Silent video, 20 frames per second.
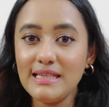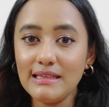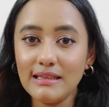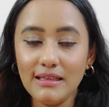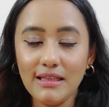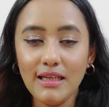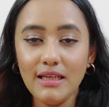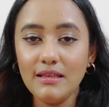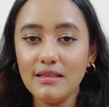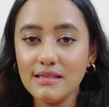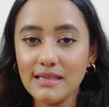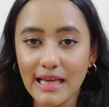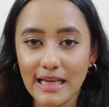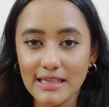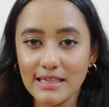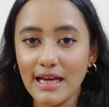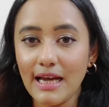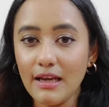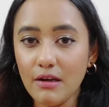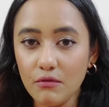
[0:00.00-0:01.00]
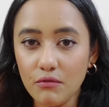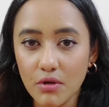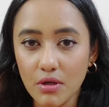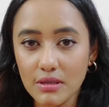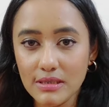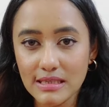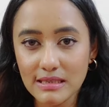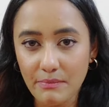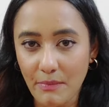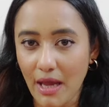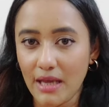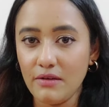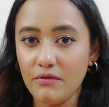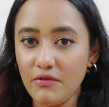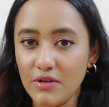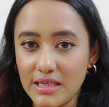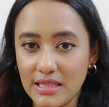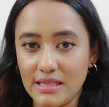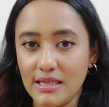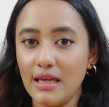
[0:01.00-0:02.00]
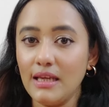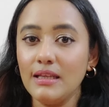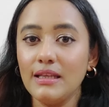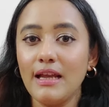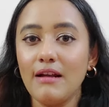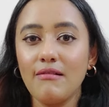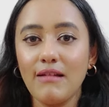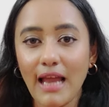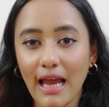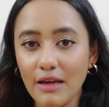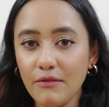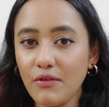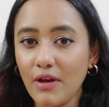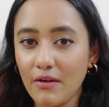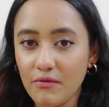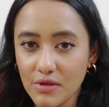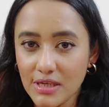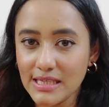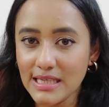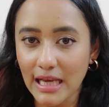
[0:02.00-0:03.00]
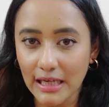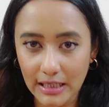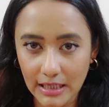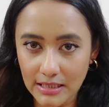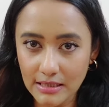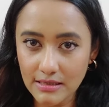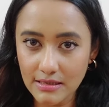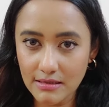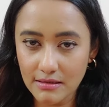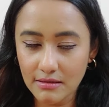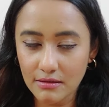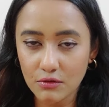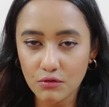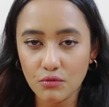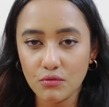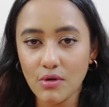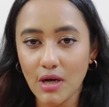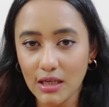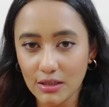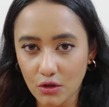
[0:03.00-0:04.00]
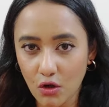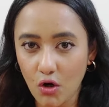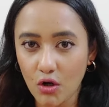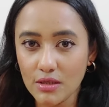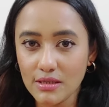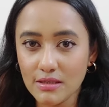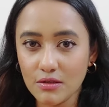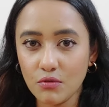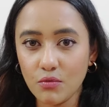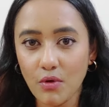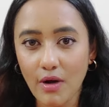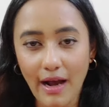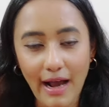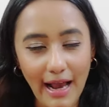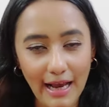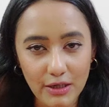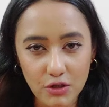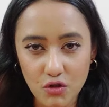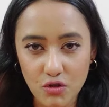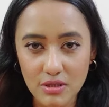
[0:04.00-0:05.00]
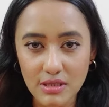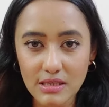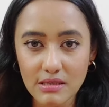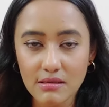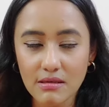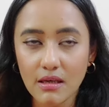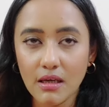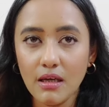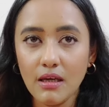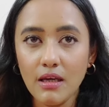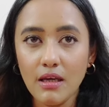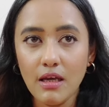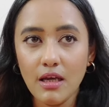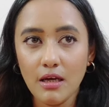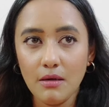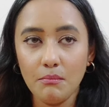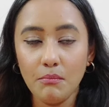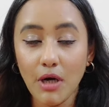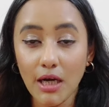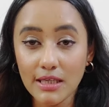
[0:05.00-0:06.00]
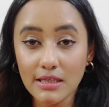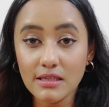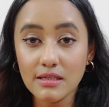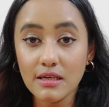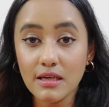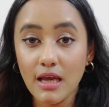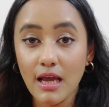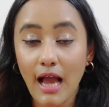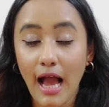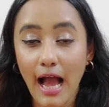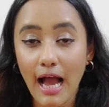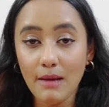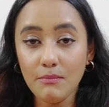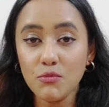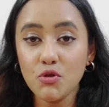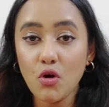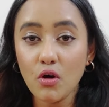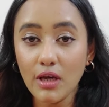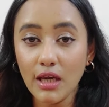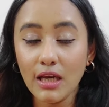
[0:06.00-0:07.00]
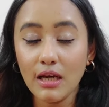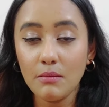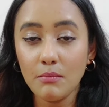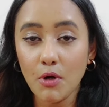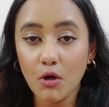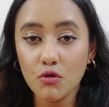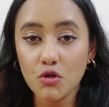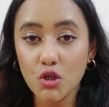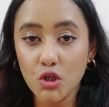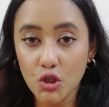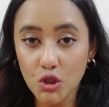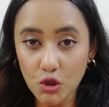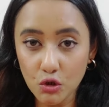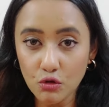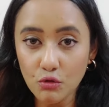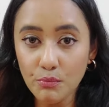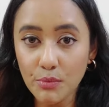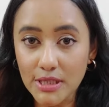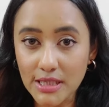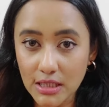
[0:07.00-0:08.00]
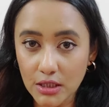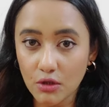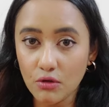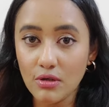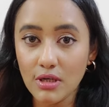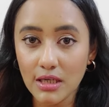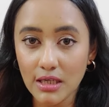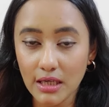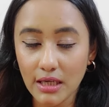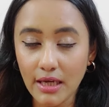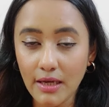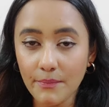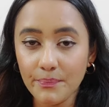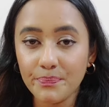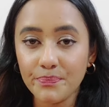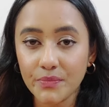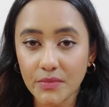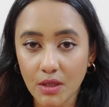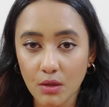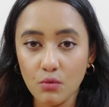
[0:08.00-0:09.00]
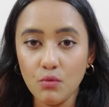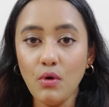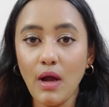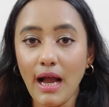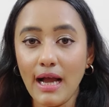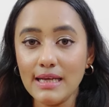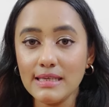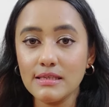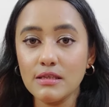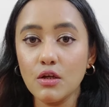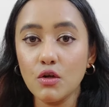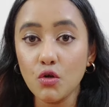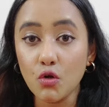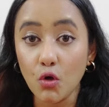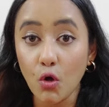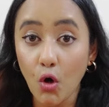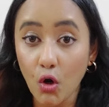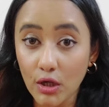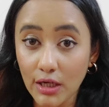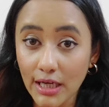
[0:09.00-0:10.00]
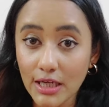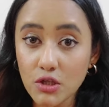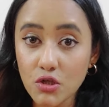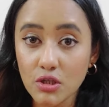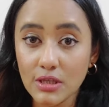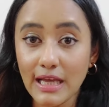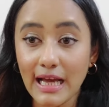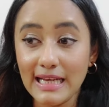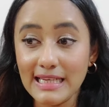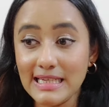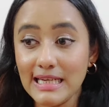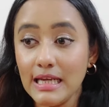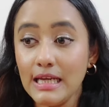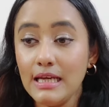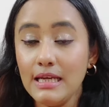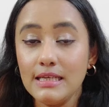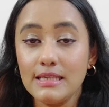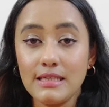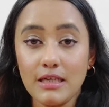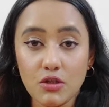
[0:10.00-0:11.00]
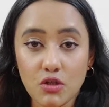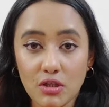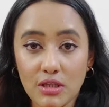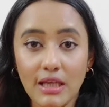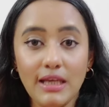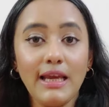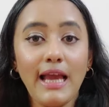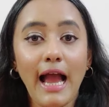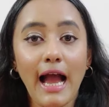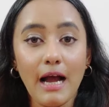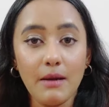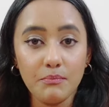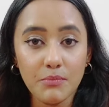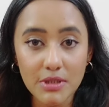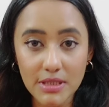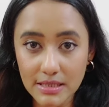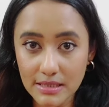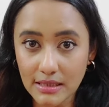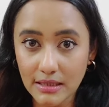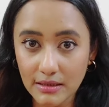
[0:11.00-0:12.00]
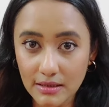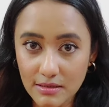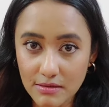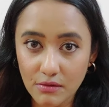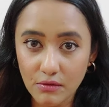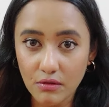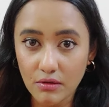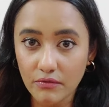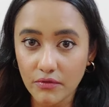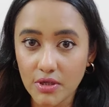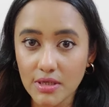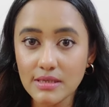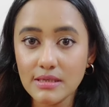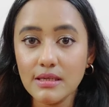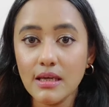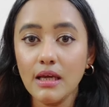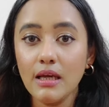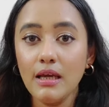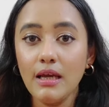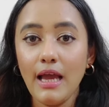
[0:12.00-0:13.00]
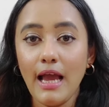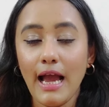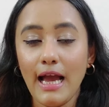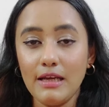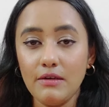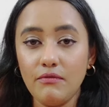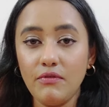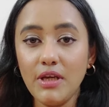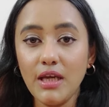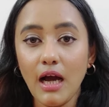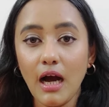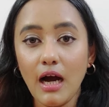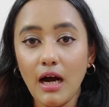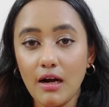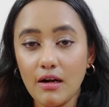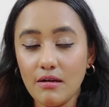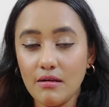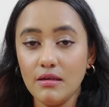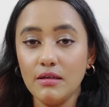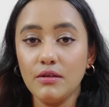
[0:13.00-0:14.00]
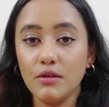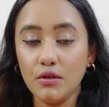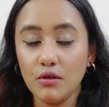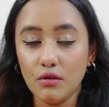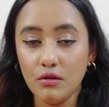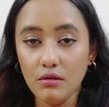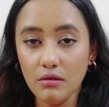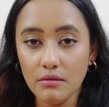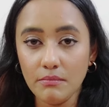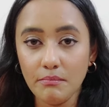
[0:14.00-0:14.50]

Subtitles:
Basically, this entire world is manifesting their life every second through our thoughts, through our actions. But I'm talking about you particularly, who has the knowledge that such a thing happens in this universe, and we are,